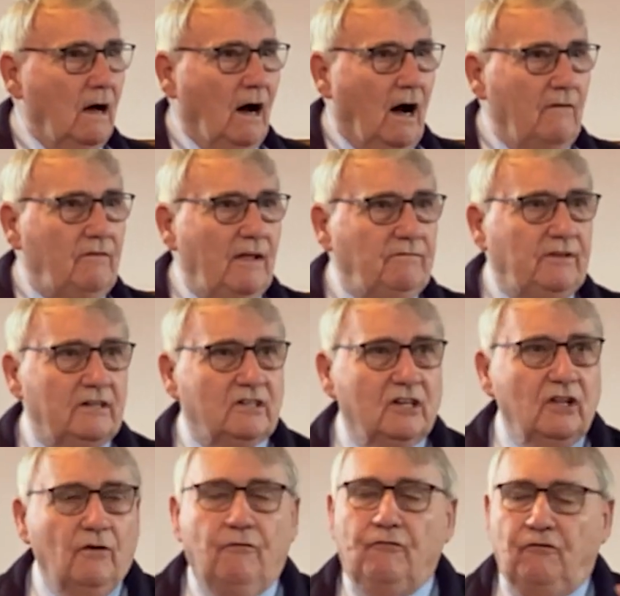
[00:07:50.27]
I've lived it to
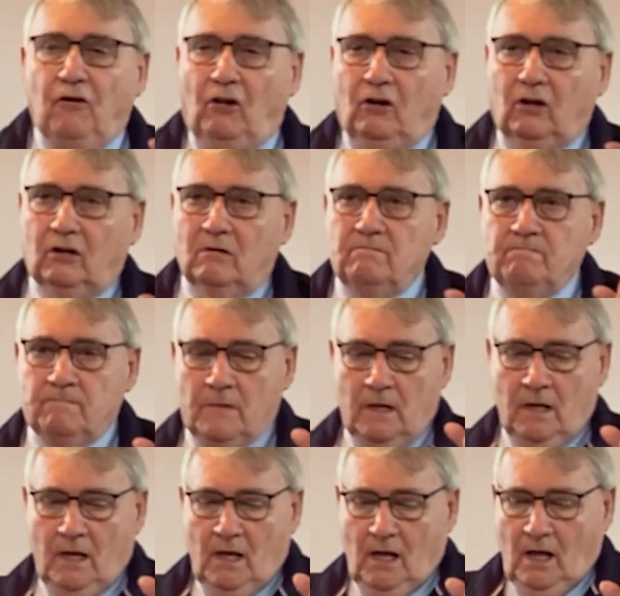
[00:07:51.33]
the full.
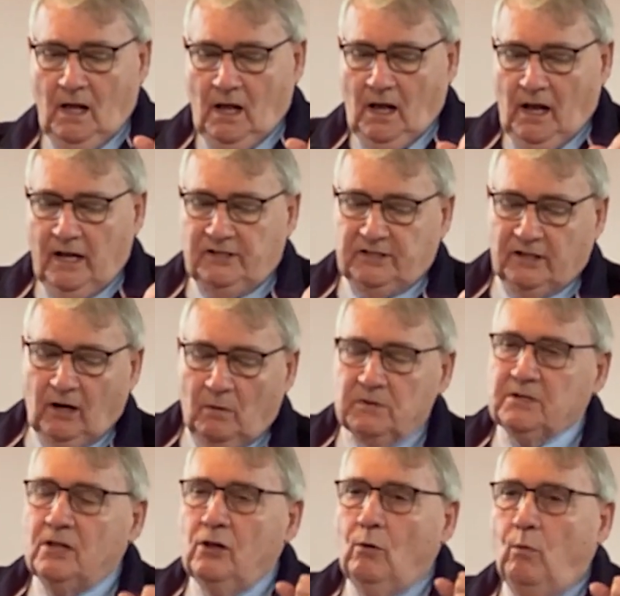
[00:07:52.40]
He said, I was
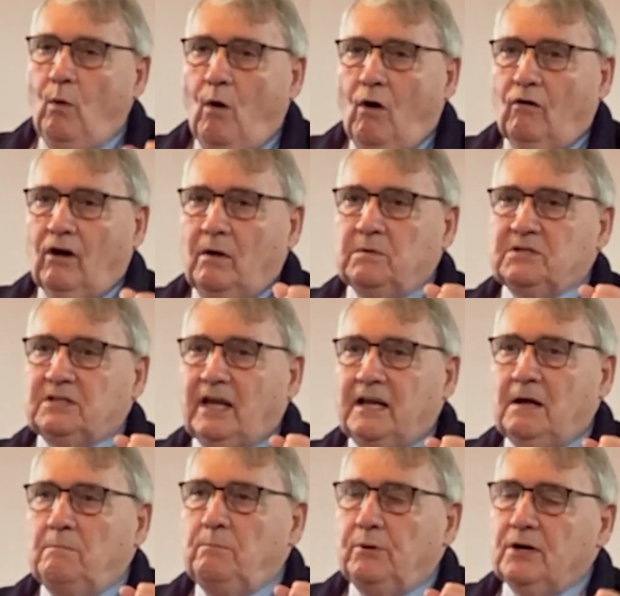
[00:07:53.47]
in the war. I was
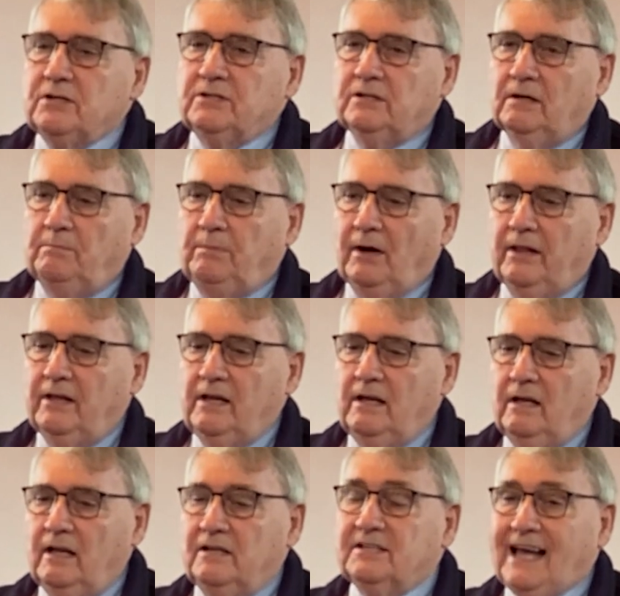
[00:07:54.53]
taken prisoner by the
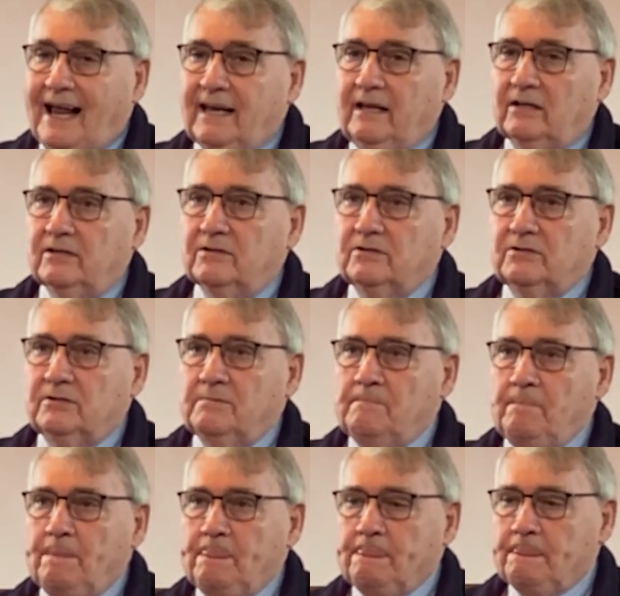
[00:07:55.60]
Italians.
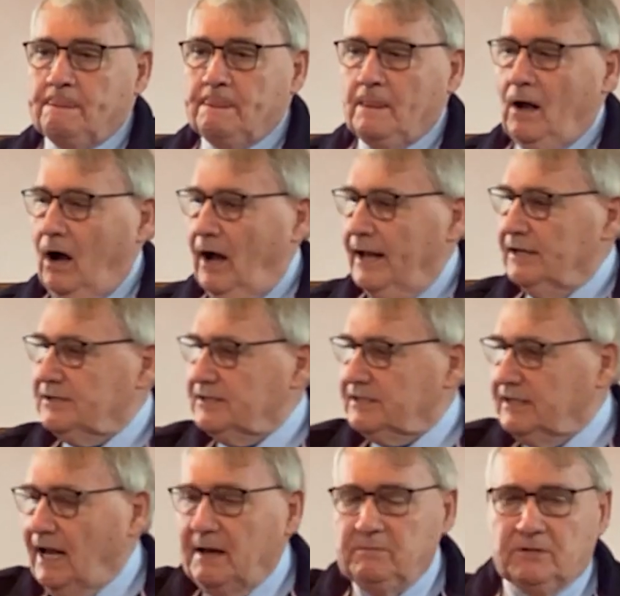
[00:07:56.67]
I
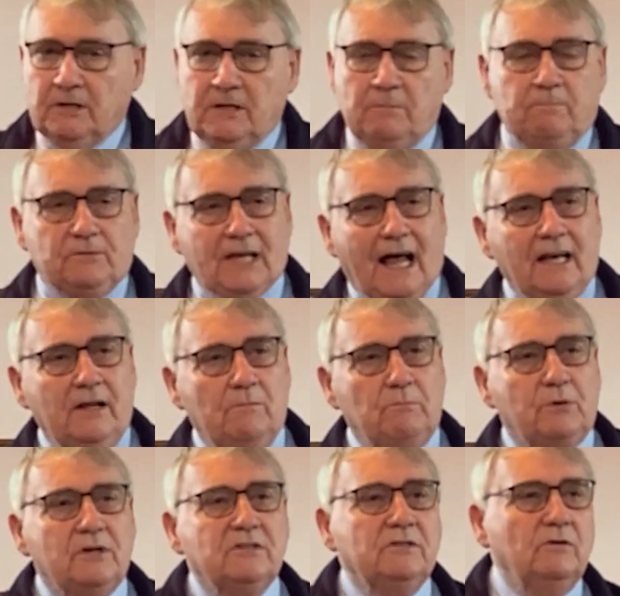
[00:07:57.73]
escaped an Italian
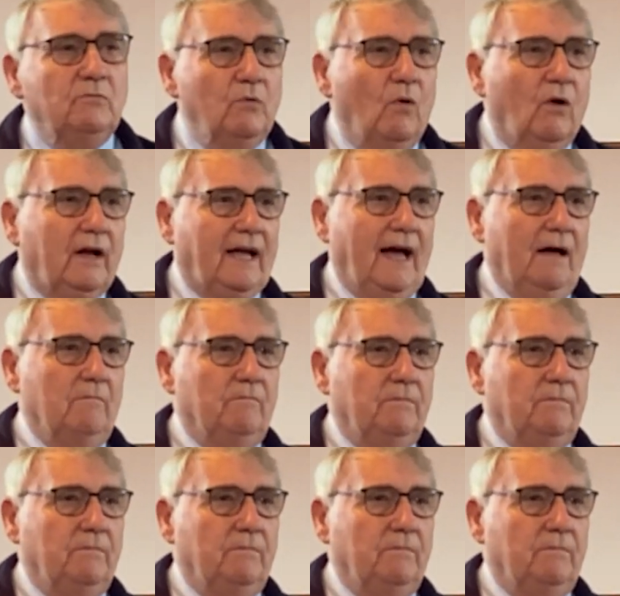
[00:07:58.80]
prisoner war camp.